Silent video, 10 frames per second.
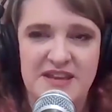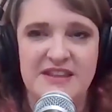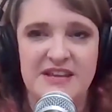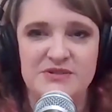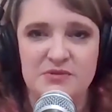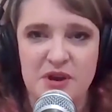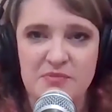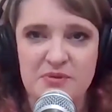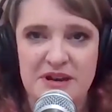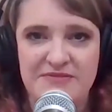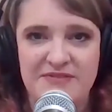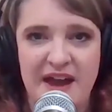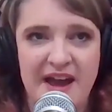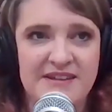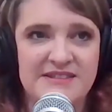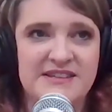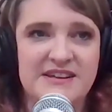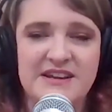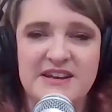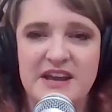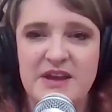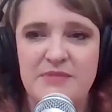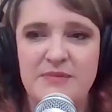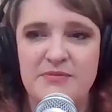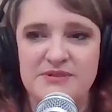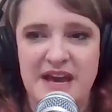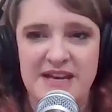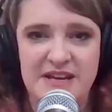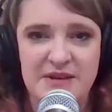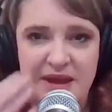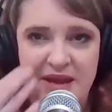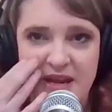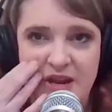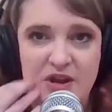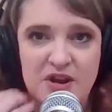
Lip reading: things will come pretty fast and people's idea may get